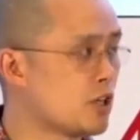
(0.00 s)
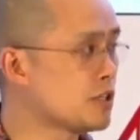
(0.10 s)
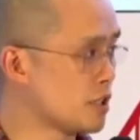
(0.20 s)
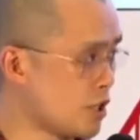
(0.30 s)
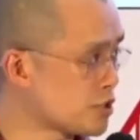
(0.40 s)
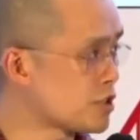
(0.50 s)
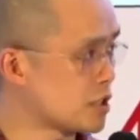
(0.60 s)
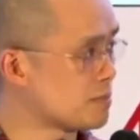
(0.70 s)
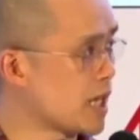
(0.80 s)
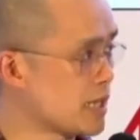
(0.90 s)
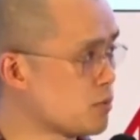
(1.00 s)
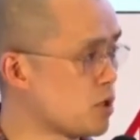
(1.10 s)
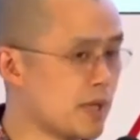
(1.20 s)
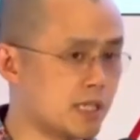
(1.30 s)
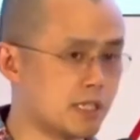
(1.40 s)
on the long term, I think
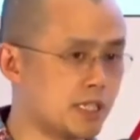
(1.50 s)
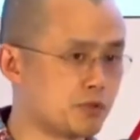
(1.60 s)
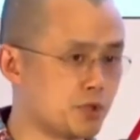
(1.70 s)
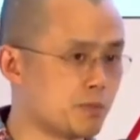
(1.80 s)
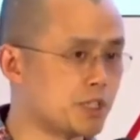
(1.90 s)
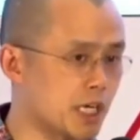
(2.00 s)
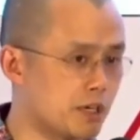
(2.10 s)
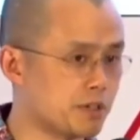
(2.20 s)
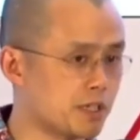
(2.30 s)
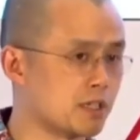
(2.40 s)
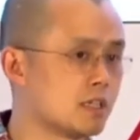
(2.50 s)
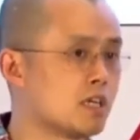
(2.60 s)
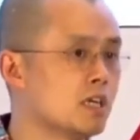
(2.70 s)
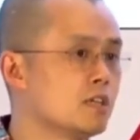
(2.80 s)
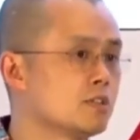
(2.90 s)
will make the industry much healthier.
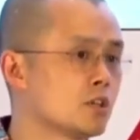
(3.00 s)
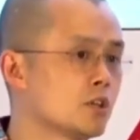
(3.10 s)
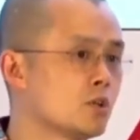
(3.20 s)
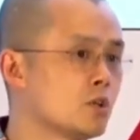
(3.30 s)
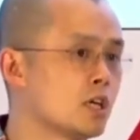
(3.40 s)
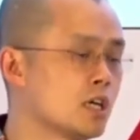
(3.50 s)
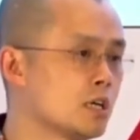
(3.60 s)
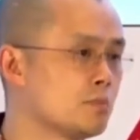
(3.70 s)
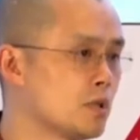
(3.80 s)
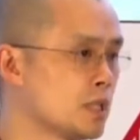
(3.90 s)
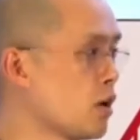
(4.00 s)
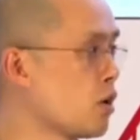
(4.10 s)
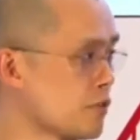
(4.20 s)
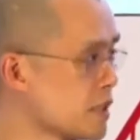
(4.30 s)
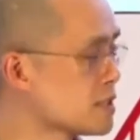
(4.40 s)
So yeah,
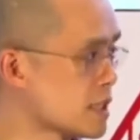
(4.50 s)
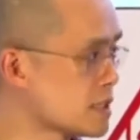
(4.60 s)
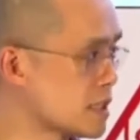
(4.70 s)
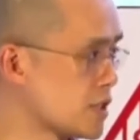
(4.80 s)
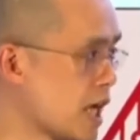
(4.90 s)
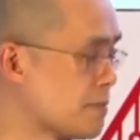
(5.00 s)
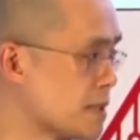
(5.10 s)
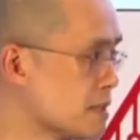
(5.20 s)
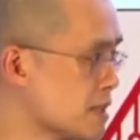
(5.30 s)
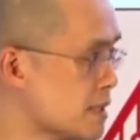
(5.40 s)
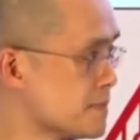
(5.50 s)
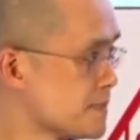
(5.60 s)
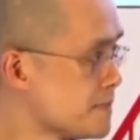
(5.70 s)
all of these things needs to happen. Yeah.